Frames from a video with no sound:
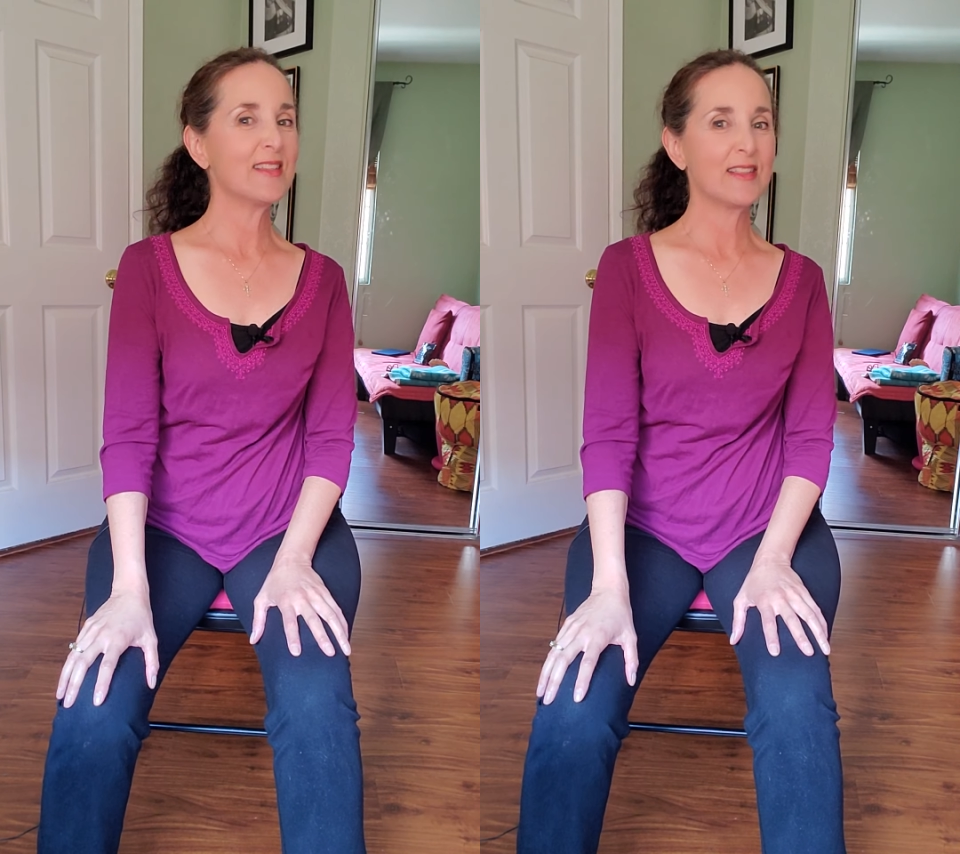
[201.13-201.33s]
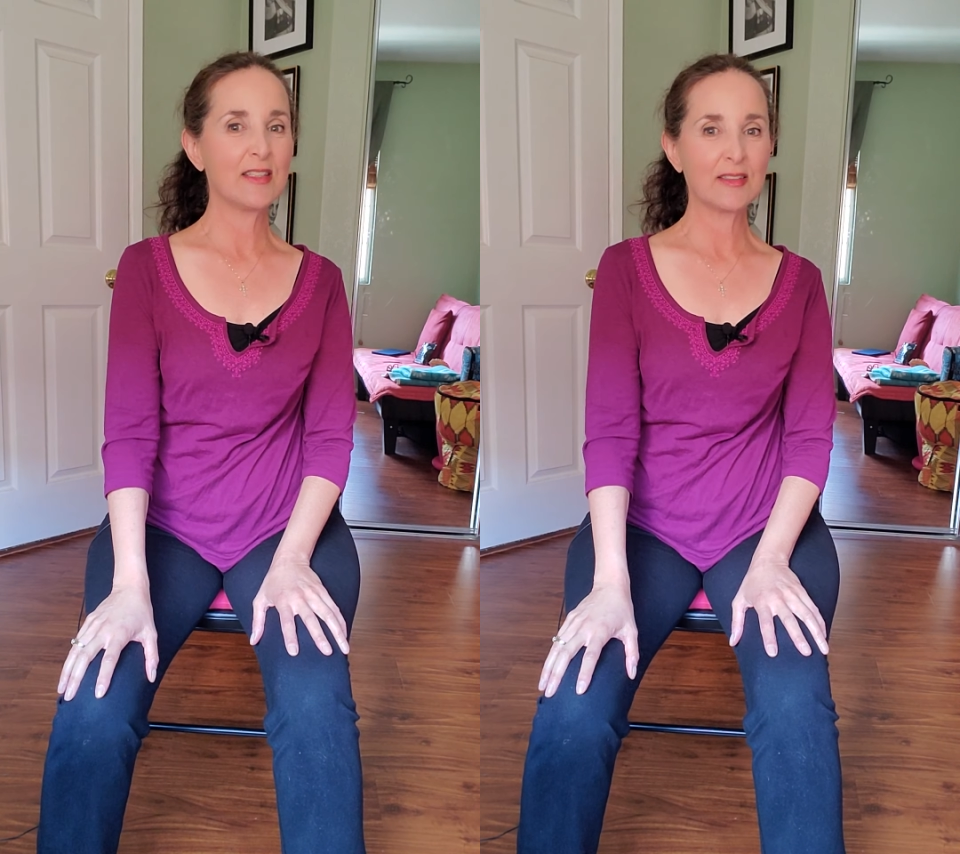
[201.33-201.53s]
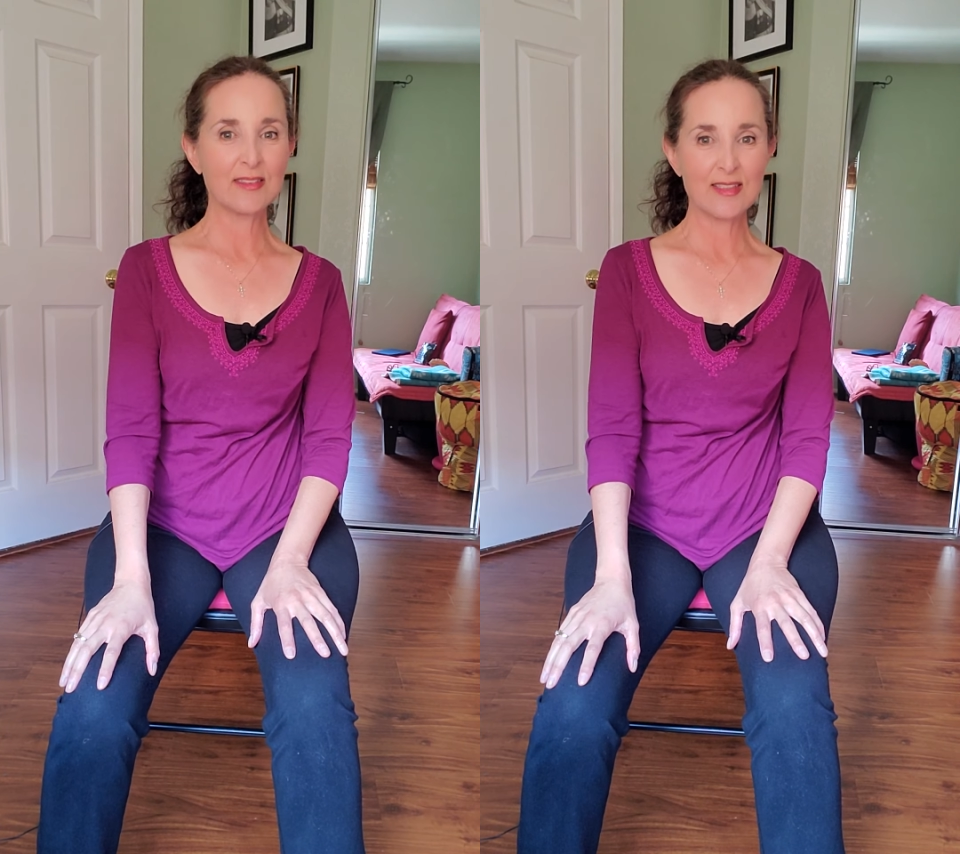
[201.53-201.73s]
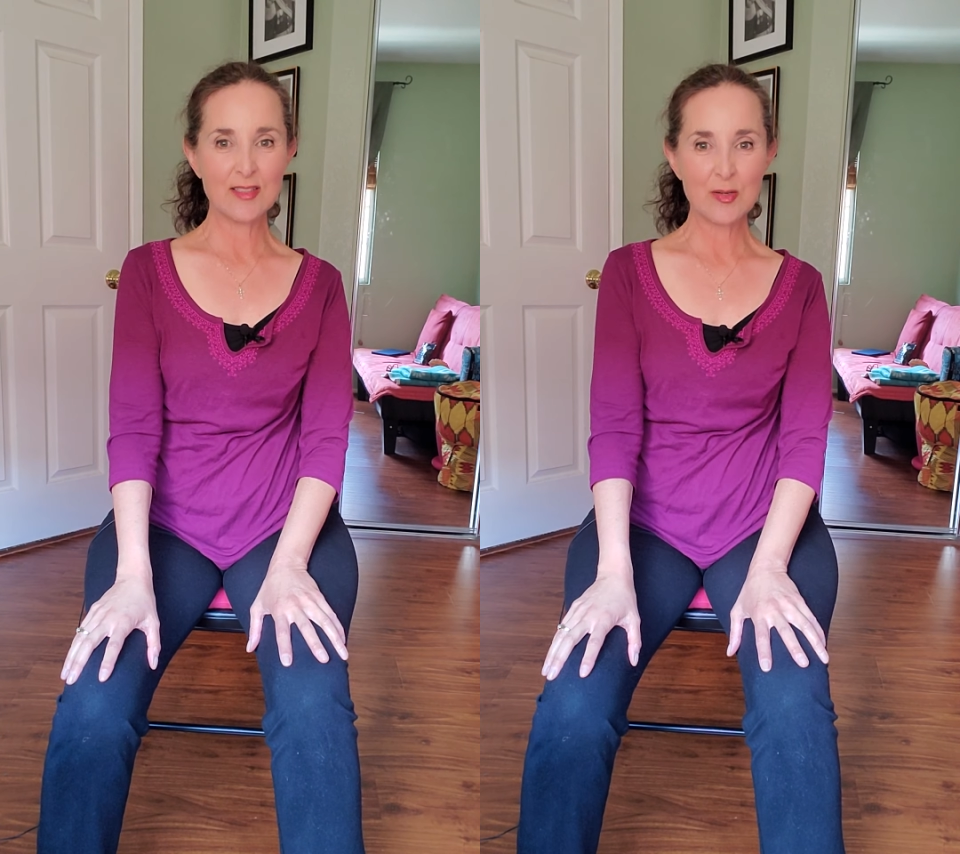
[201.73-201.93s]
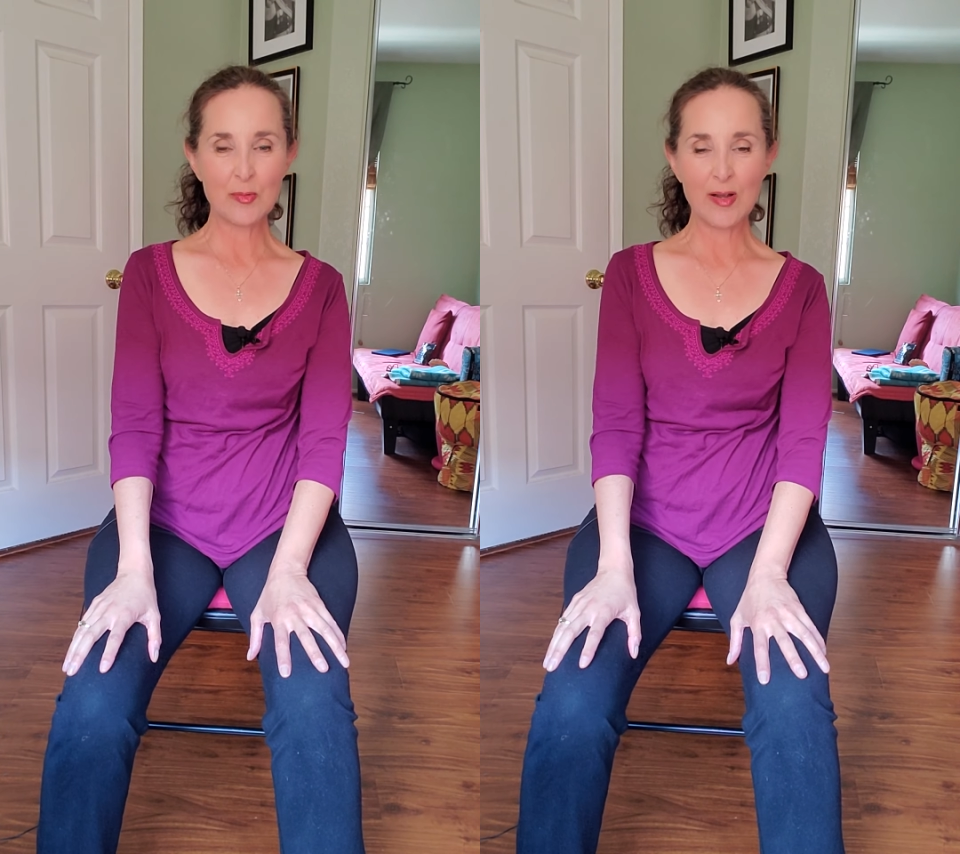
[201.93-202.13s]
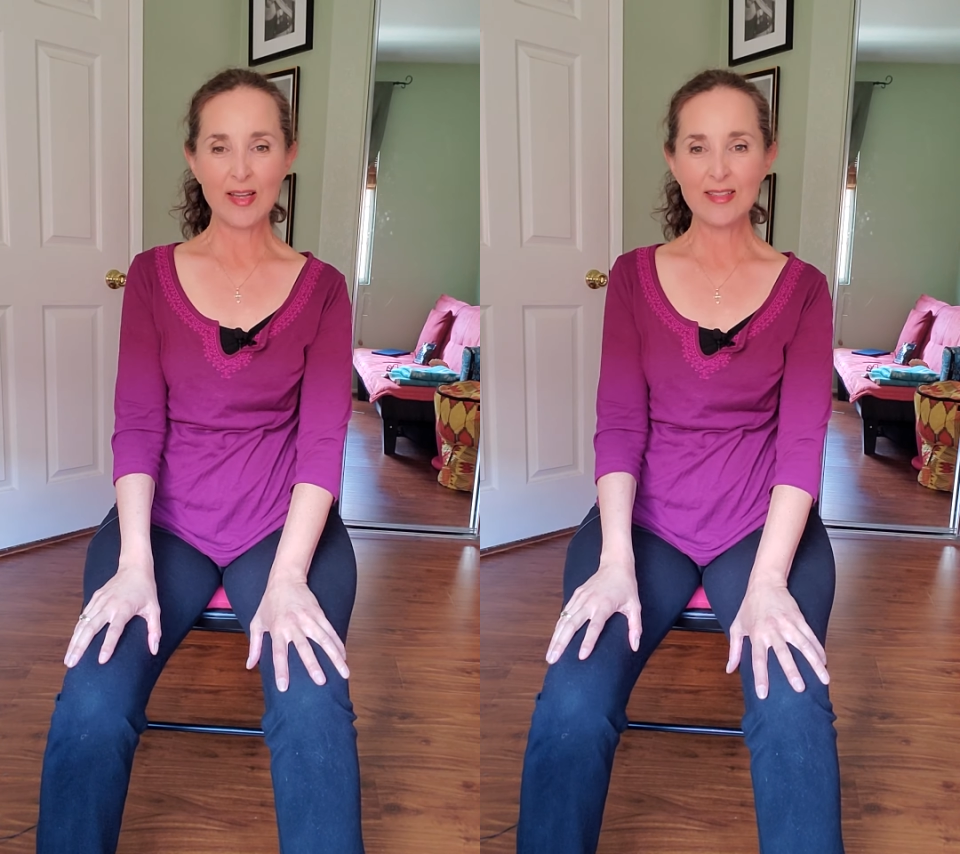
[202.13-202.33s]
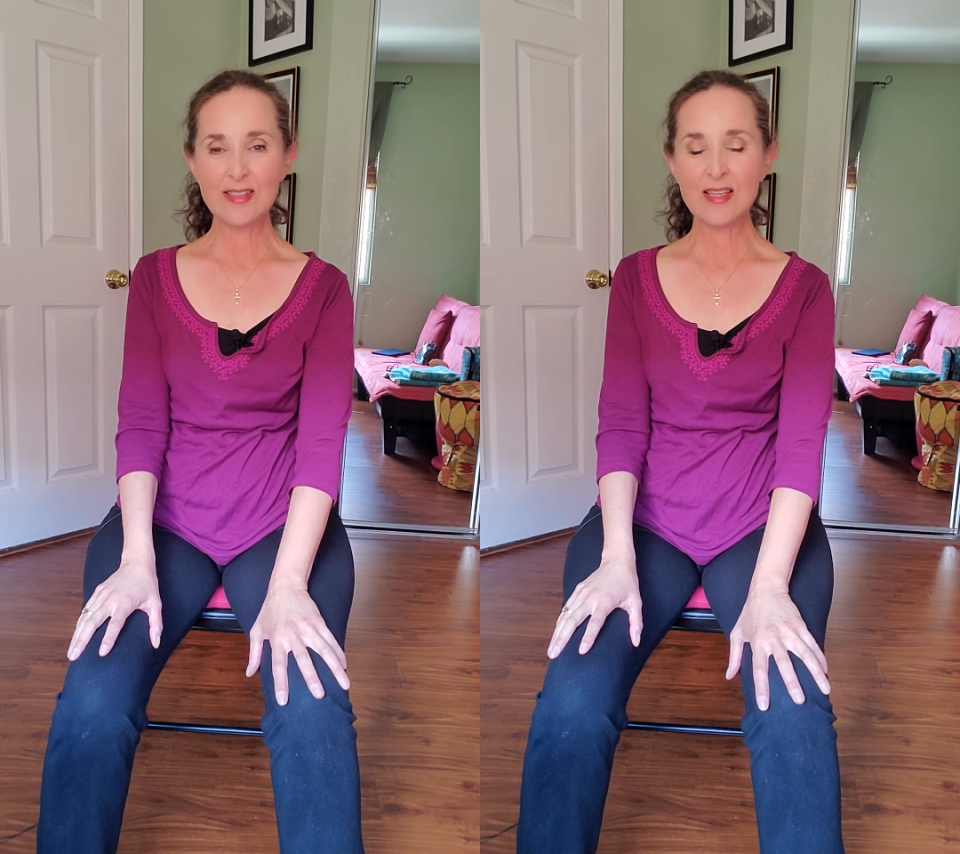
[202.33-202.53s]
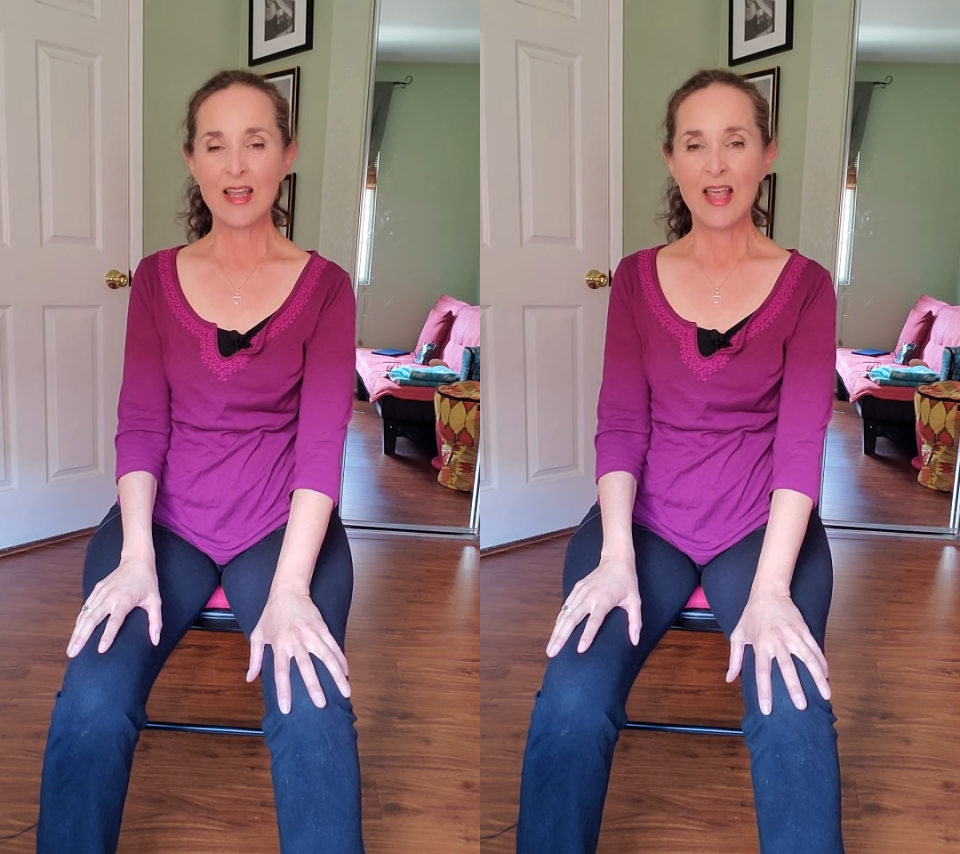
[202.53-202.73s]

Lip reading: yielding to rise.